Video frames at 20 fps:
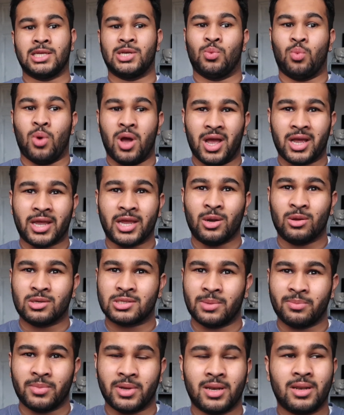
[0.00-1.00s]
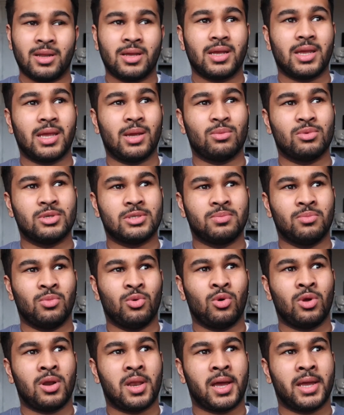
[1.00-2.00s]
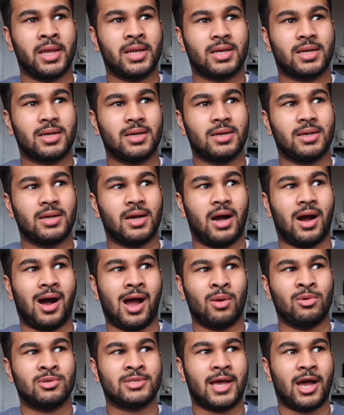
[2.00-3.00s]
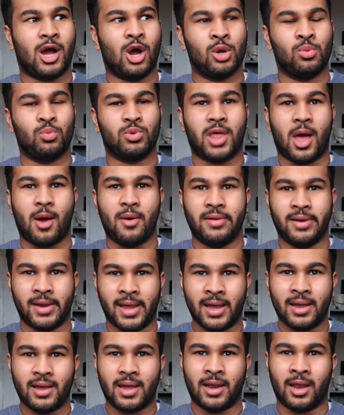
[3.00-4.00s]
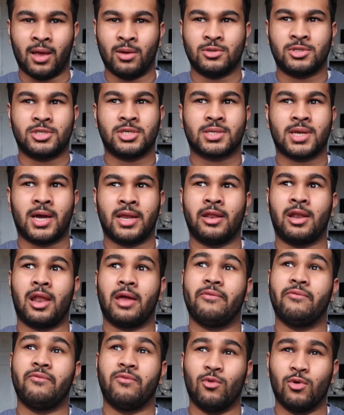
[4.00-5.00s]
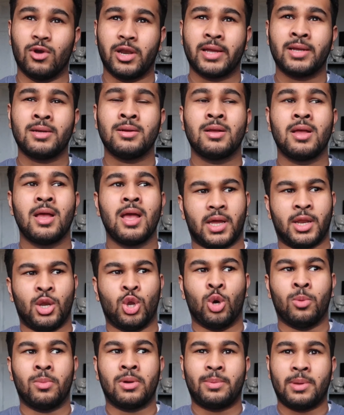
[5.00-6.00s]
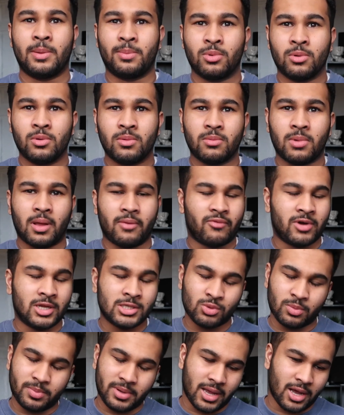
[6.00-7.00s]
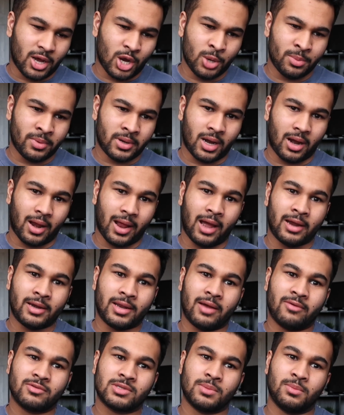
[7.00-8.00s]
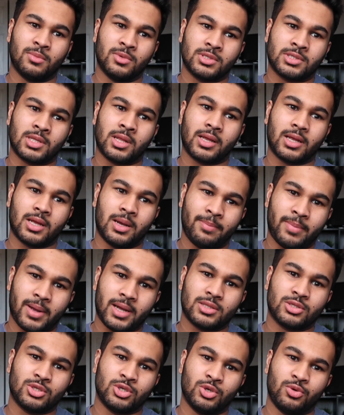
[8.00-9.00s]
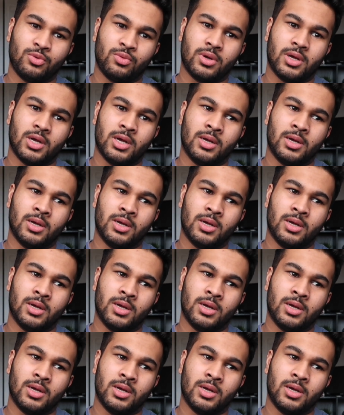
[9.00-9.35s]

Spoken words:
in working or something, it was more like I was at home without a net and I was just kind of like falling. And normally people, like friends would be at home and I'd have someone to like come back to.